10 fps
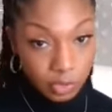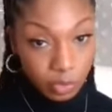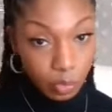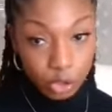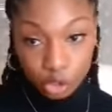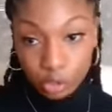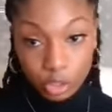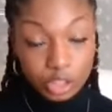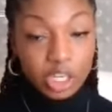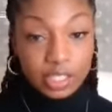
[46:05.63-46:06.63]
what you're
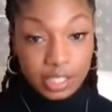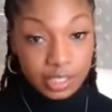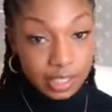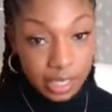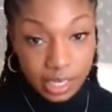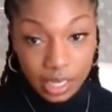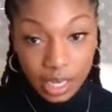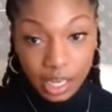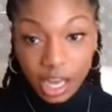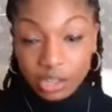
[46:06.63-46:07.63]
going to start to see,
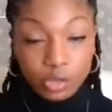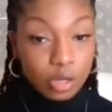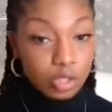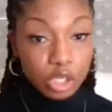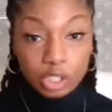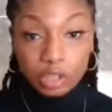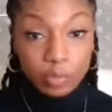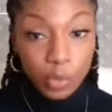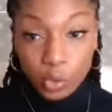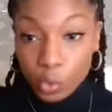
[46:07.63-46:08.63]
how you're going to start to
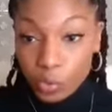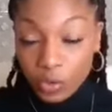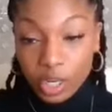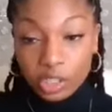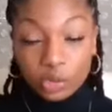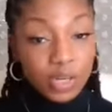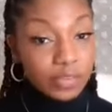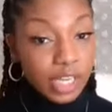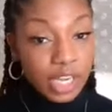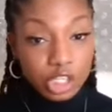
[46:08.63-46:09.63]
move, the
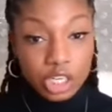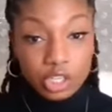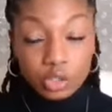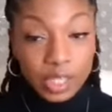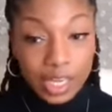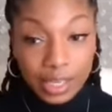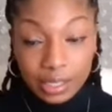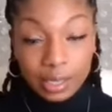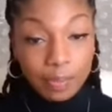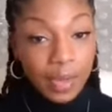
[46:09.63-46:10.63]
revelation that you
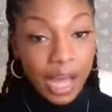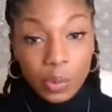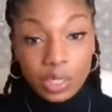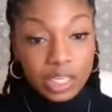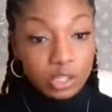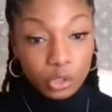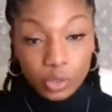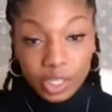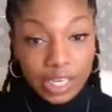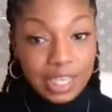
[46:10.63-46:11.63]
get, the power and the
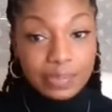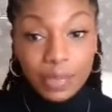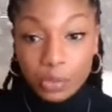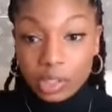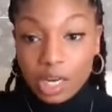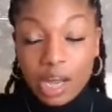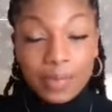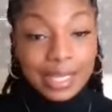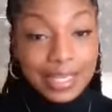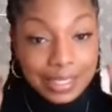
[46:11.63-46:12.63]
authority that's building
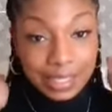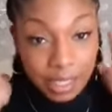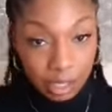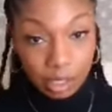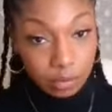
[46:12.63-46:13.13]
up, listen,